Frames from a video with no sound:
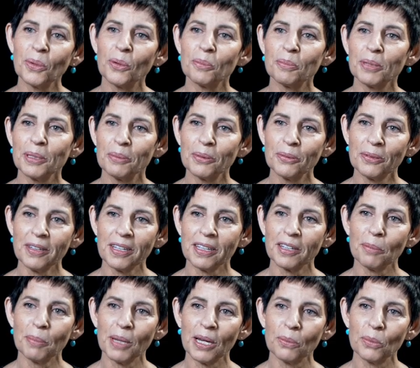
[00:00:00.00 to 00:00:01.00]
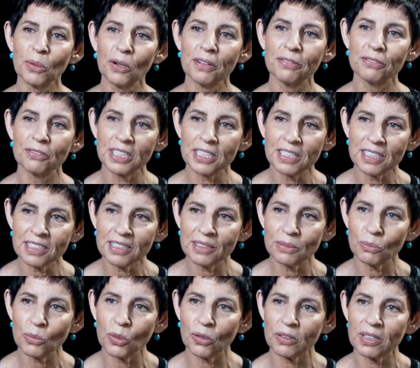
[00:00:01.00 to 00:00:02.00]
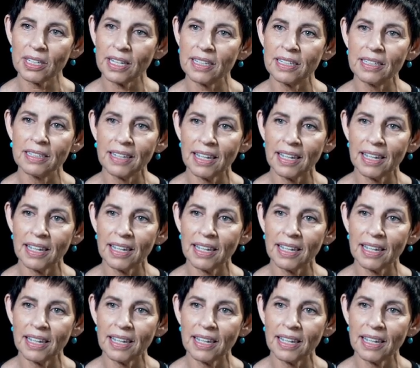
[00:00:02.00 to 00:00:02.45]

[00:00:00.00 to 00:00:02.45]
what people think about what I've written and what they